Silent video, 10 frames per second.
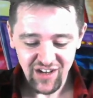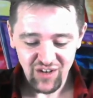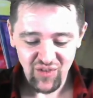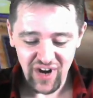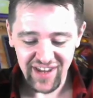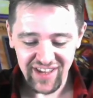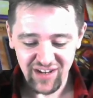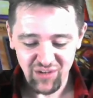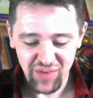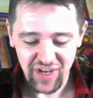
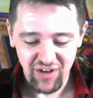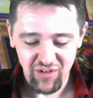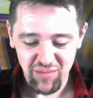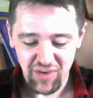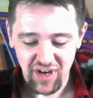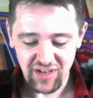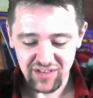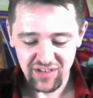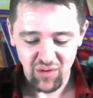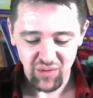Radiant, Bikuri Box,
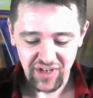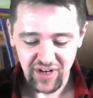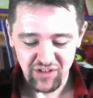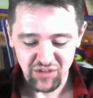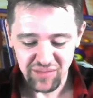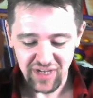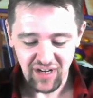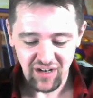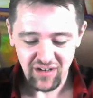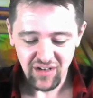no one cares
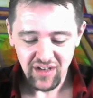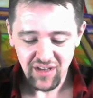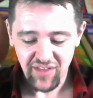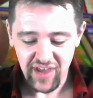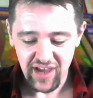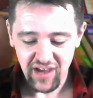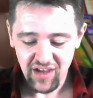about that.